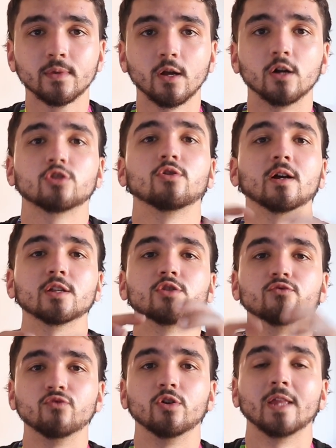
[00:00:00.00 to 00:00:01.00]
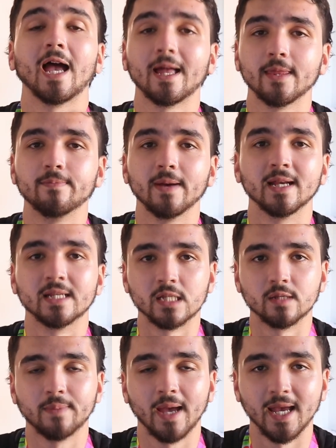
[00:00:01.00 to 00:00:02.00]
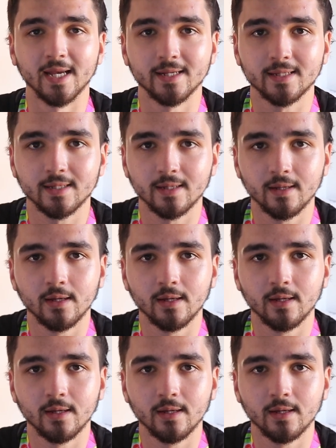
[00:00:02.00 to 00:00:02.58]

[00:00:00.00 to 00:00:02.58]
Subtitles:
are trying to run at the pacer's pace.